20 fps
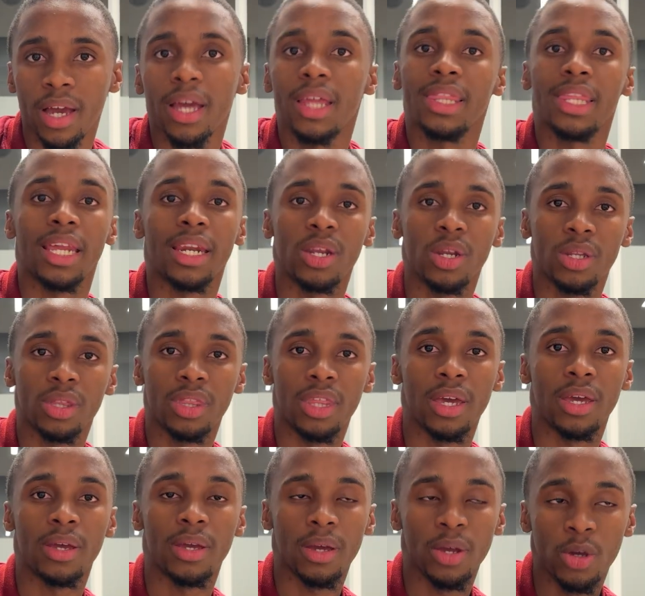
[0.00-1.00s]

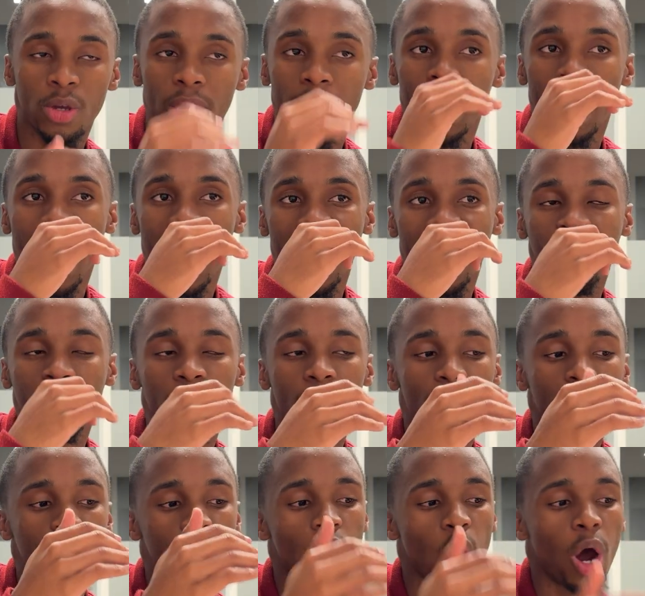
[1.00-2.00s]
You can allow them
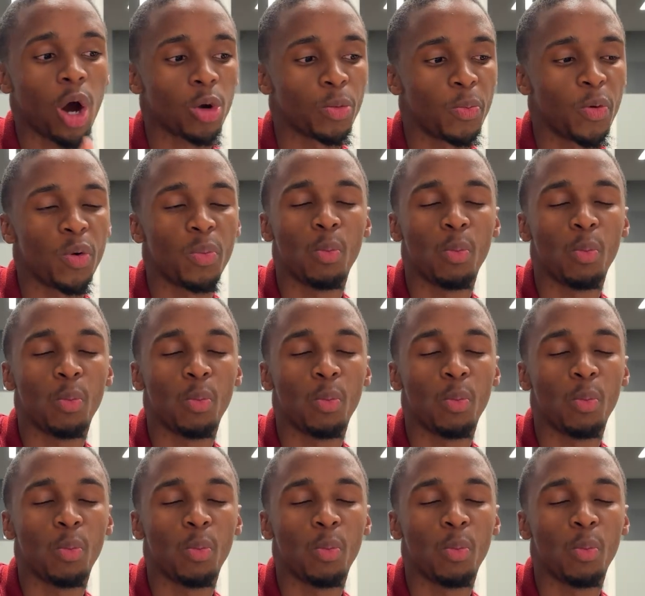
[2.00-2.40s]
to output